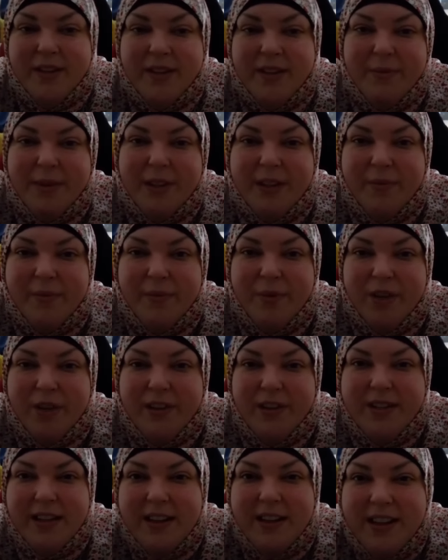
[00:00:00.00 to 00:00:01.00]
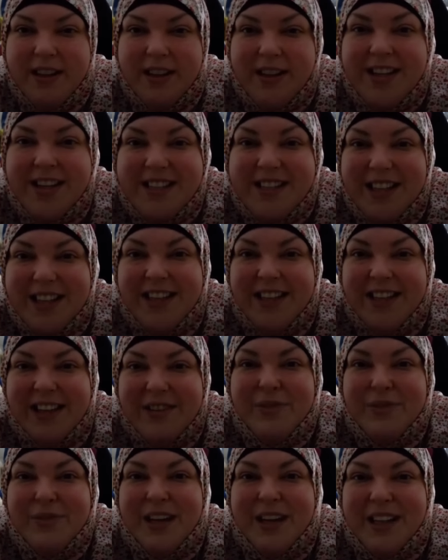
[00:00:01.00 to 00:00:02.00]
beloved Prophet
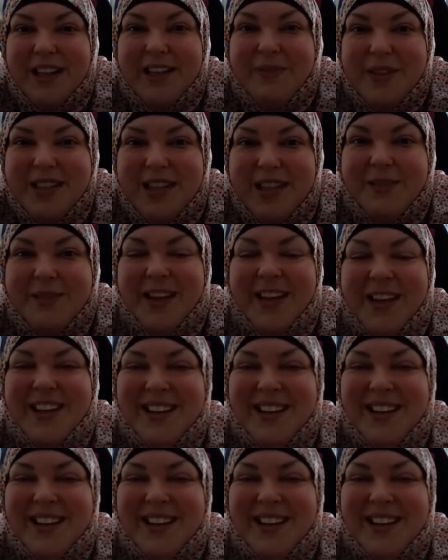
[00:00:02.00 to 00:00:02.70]
Sallallahu Alaihi Wasallam.